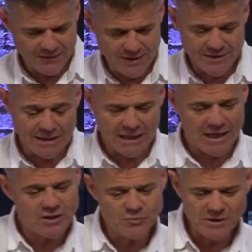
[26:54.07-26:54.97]
There's
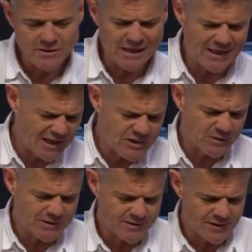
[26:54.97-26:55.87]
engagement.
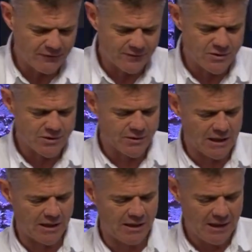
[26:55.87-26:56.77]
Engagement is never just
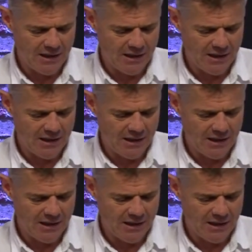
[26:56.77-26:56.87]
a